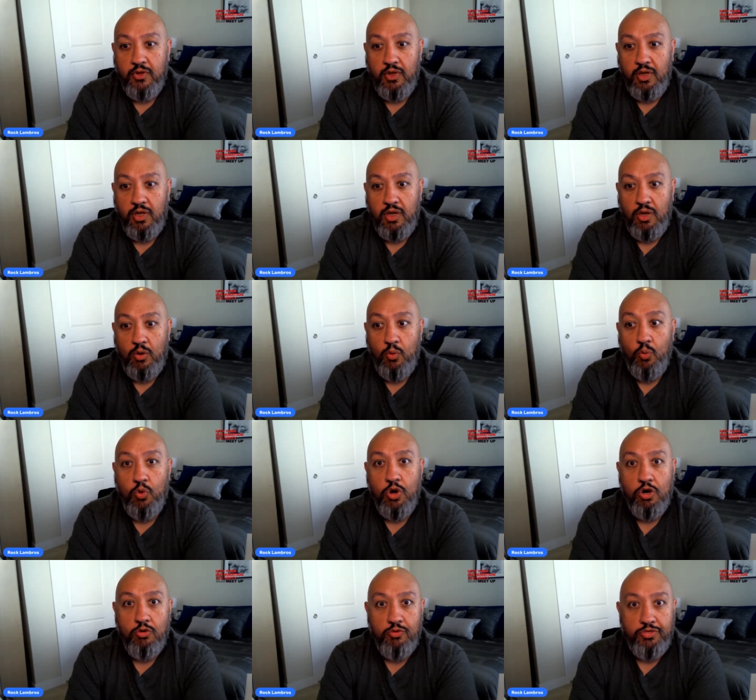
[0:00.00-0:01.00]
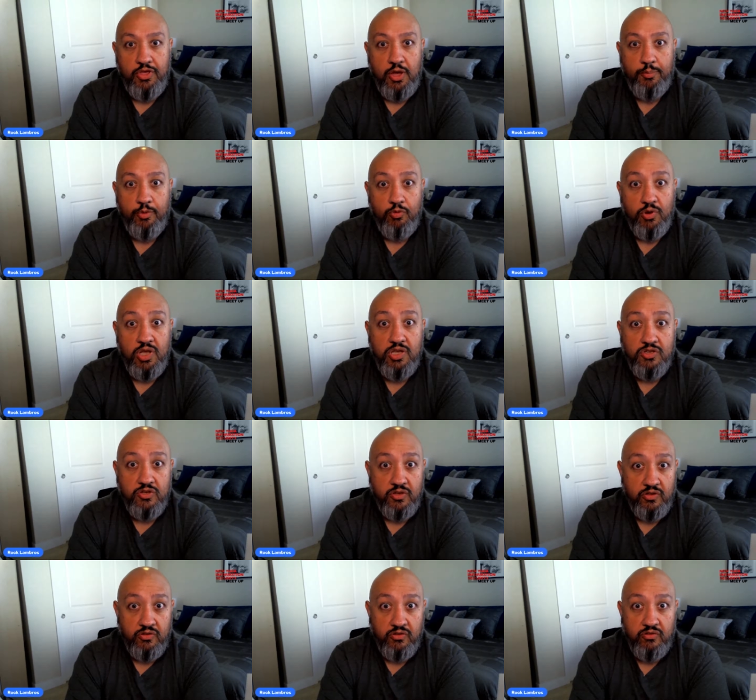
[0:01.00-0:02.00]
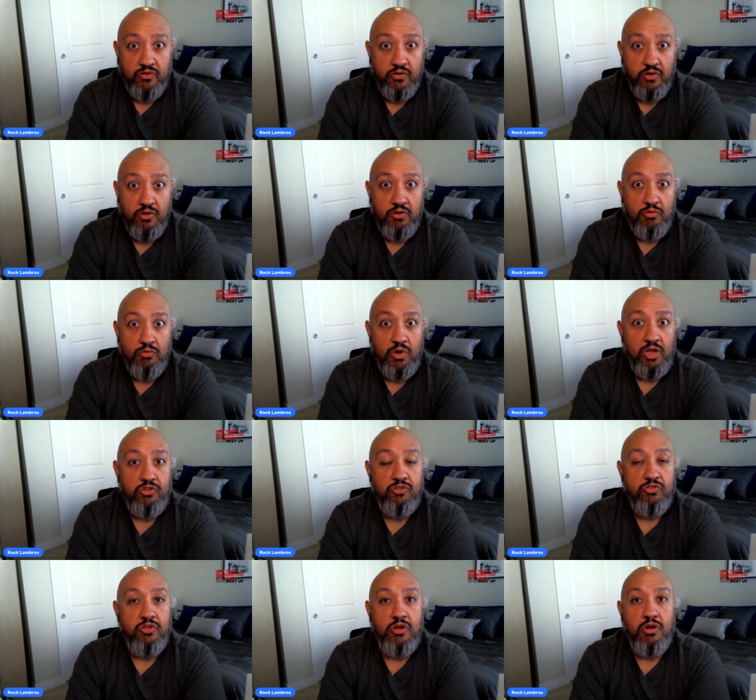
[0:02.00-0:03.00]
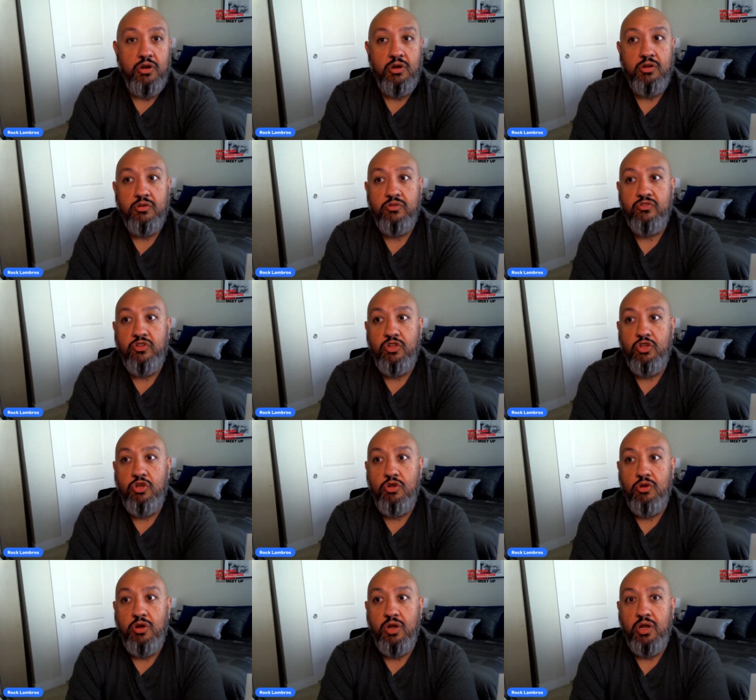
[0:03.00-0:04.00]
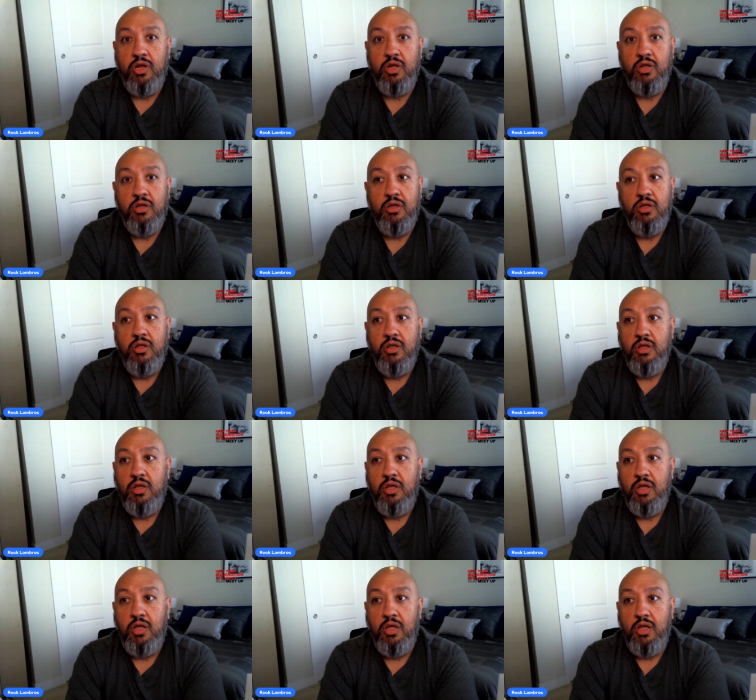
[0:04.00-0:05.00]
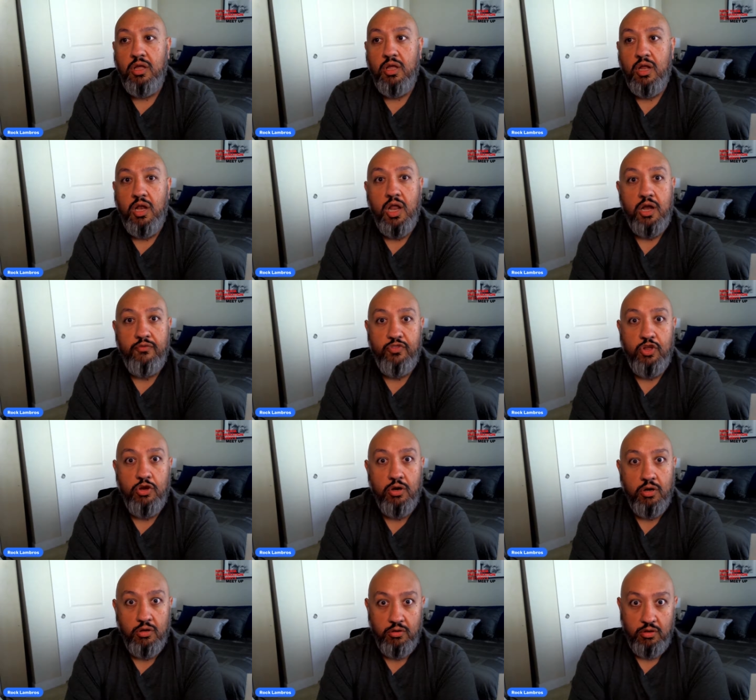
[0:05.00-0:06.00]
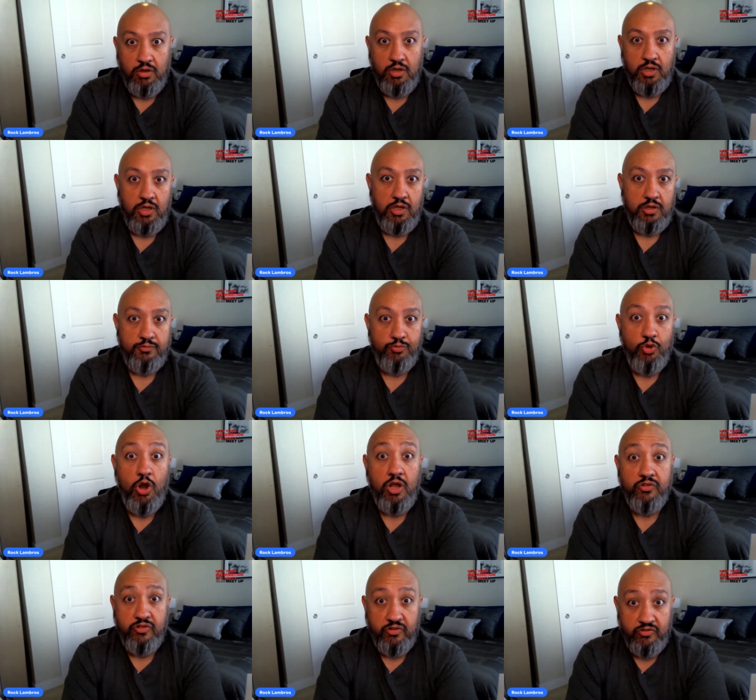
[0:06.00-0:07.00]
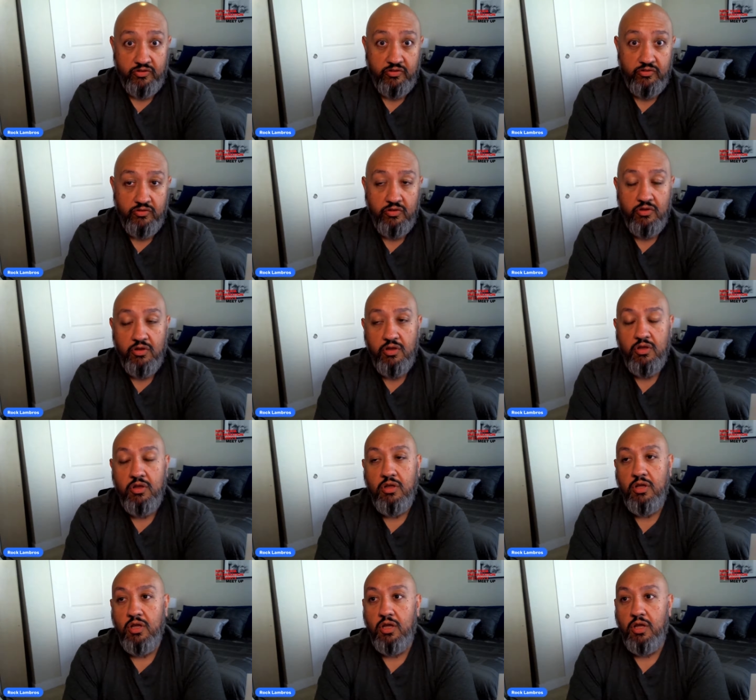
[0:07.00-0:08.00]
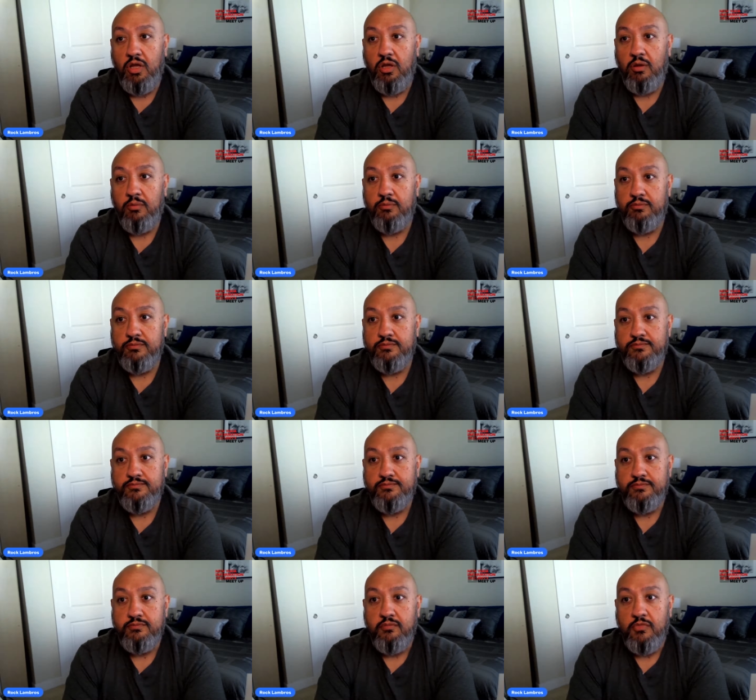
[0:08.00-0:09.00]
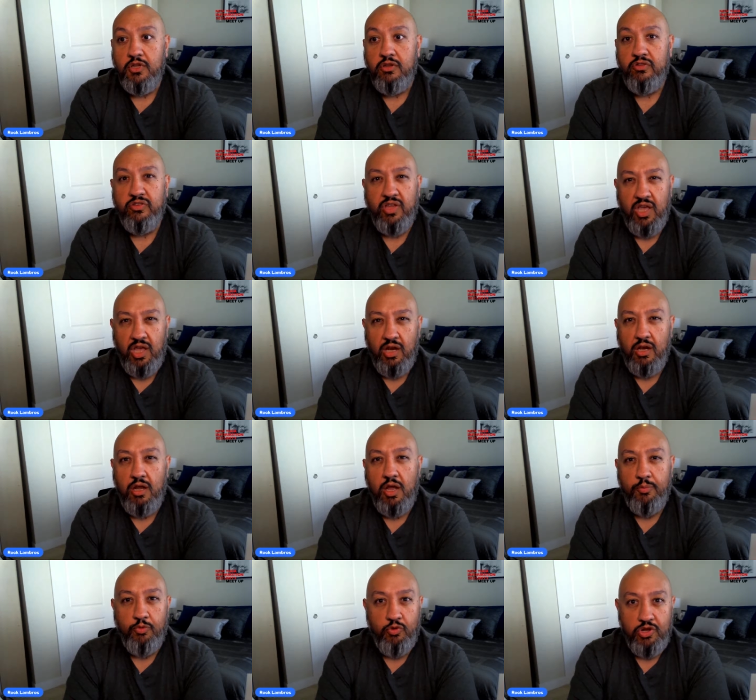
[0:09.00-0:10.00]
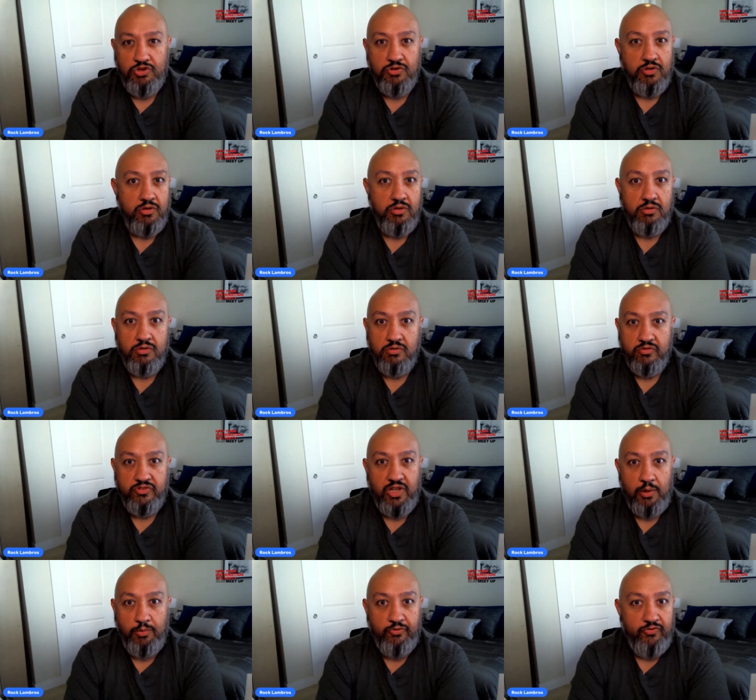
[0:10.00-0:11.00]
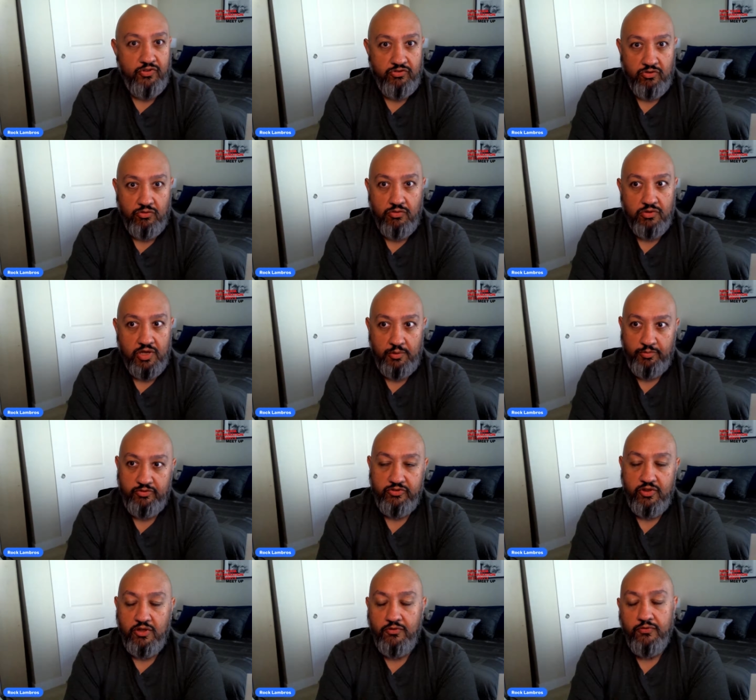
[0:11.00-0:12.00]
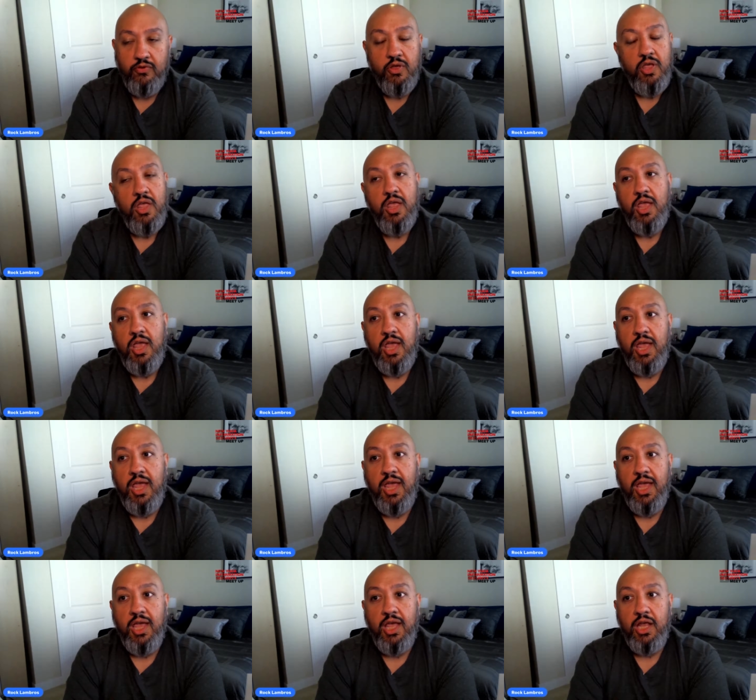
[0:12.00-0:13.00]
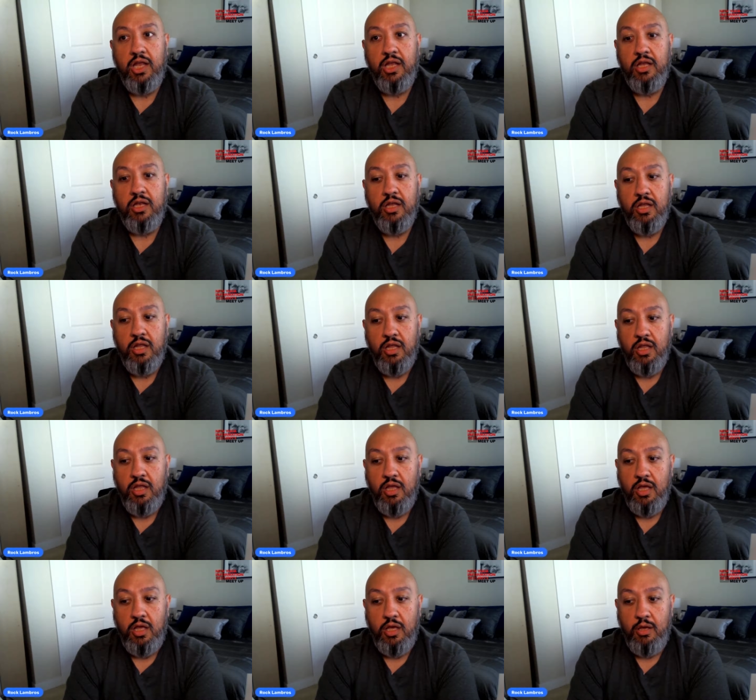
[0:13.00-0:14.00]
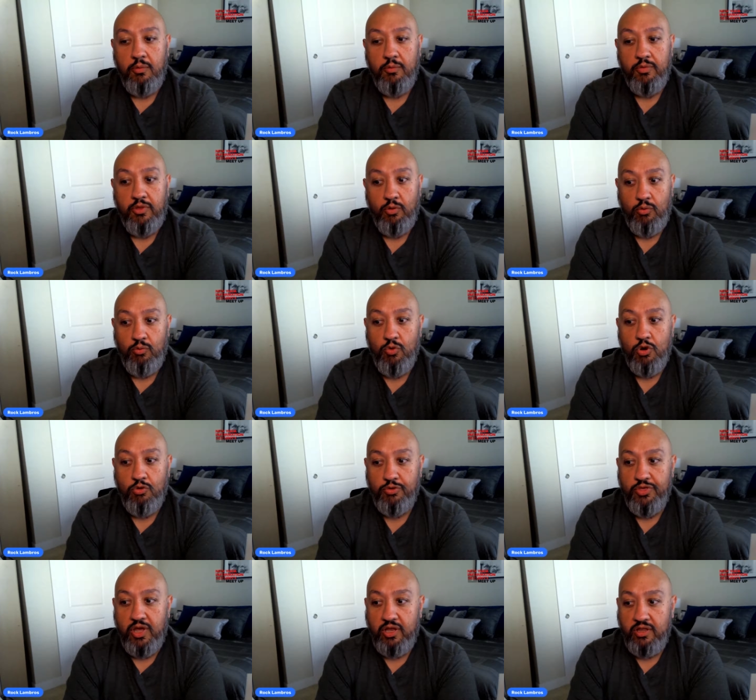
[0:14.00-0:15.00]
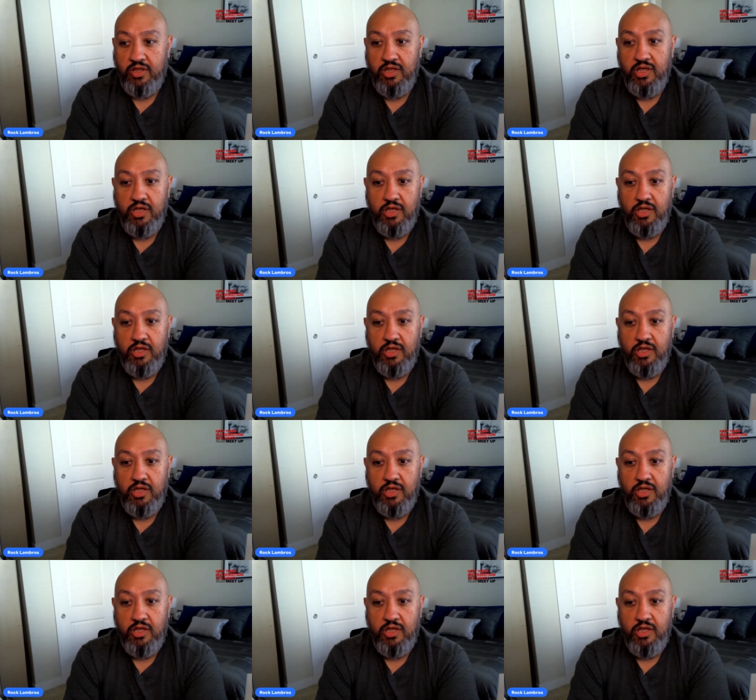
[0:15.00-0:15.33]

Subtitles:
work with operations, right, to start securing a lot of their processes, um, SCADA, operational, cyber physical type of stuff, and then work with IT,